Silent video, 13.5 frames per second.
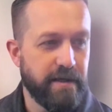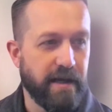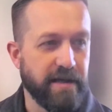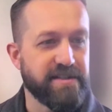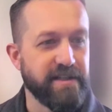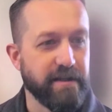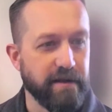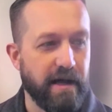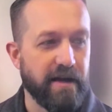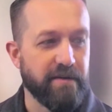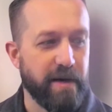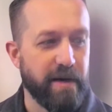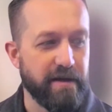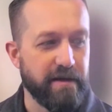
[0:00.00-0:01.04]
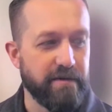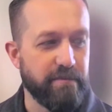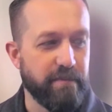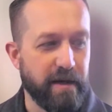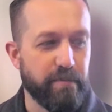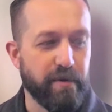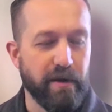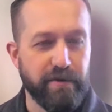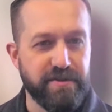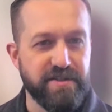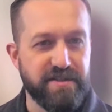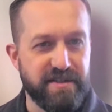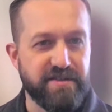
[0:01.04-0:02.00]
I see a lot of my
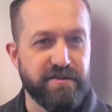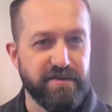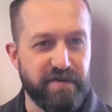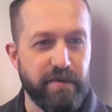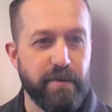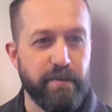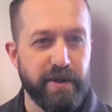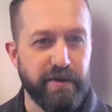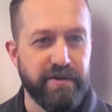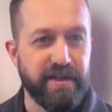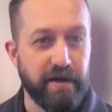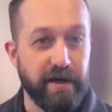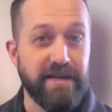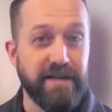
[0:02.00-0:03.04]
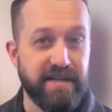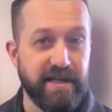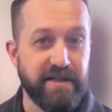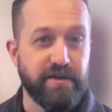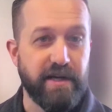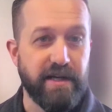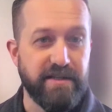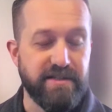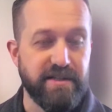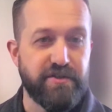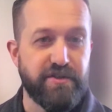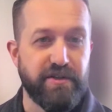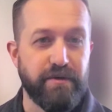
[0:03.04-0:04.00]
brothers and sisters from the military as they
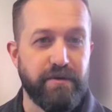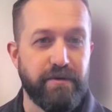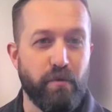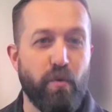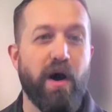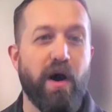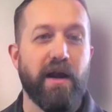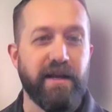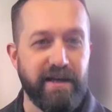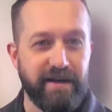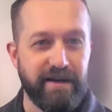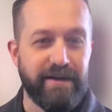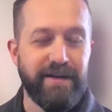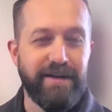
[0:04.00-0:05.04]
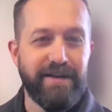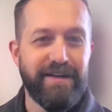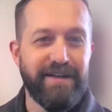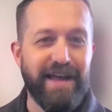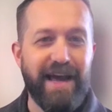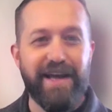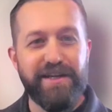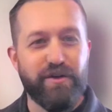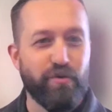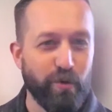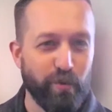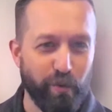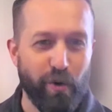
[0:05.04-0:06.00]
transition wanting that
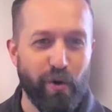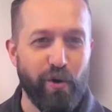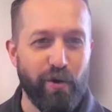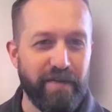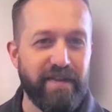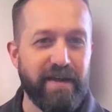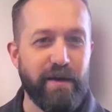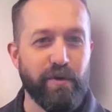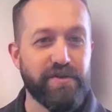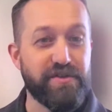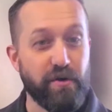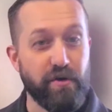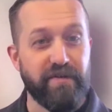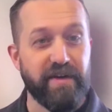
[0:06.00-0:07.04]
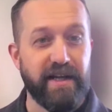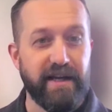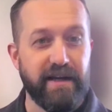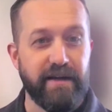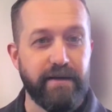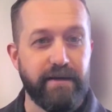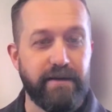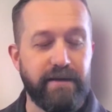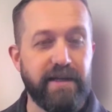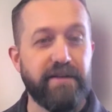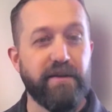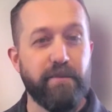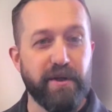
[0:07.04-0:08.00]
equal role that they were serving
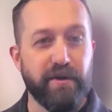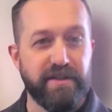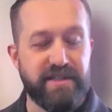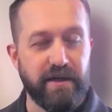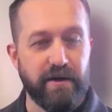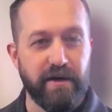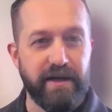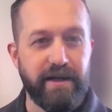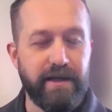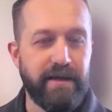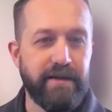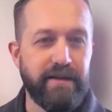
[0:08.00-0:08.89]
in the military.